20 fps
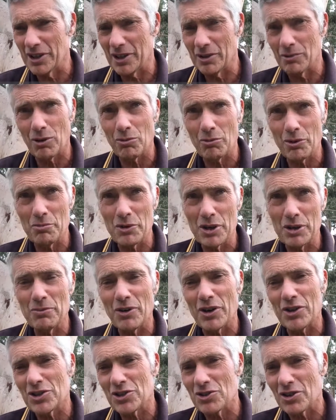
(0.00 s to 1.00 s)
Now what we mean
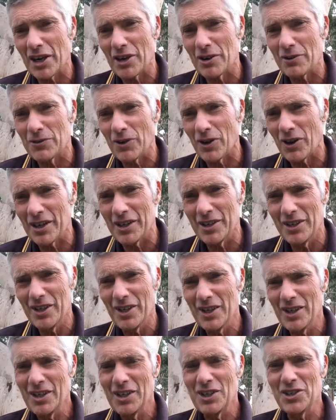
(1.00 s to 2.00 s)
by stratified
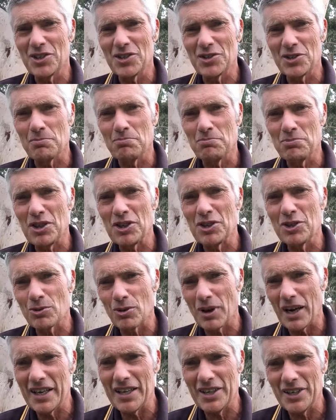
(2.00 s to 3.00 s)
is there's a big
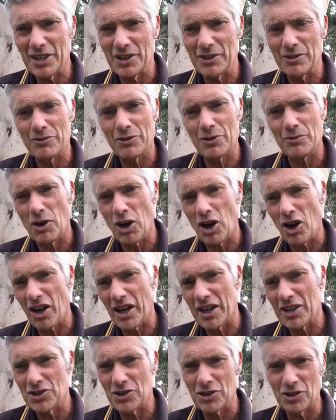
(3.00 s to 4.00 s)
gradient from
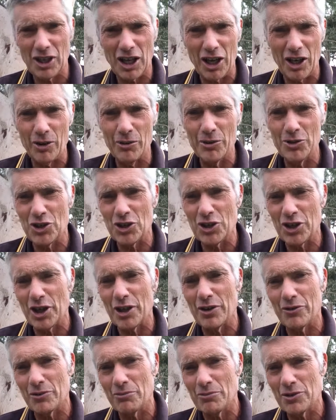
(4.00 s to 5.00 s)
high to low as you
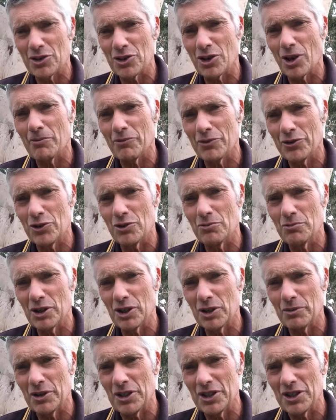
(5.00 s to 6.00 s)
go from the top few
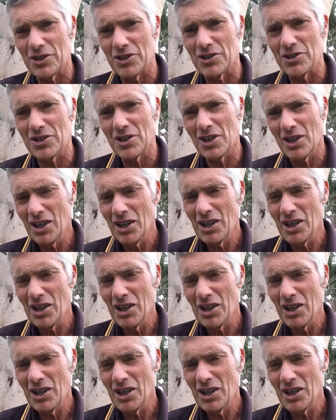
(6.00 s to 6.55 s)
millimetres